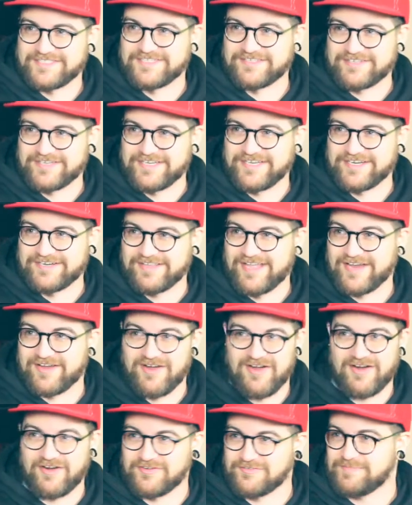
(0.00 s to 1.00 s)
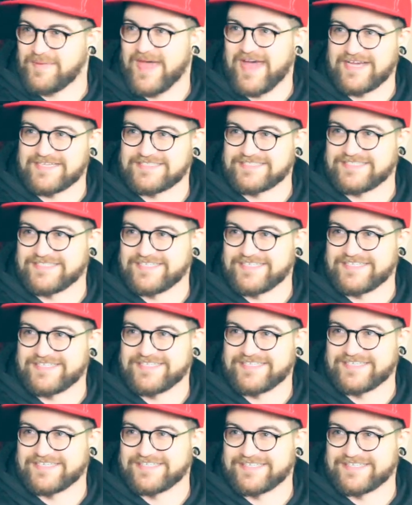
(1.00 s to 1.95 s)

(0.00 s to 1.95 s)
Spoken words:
You can hear like cars passing,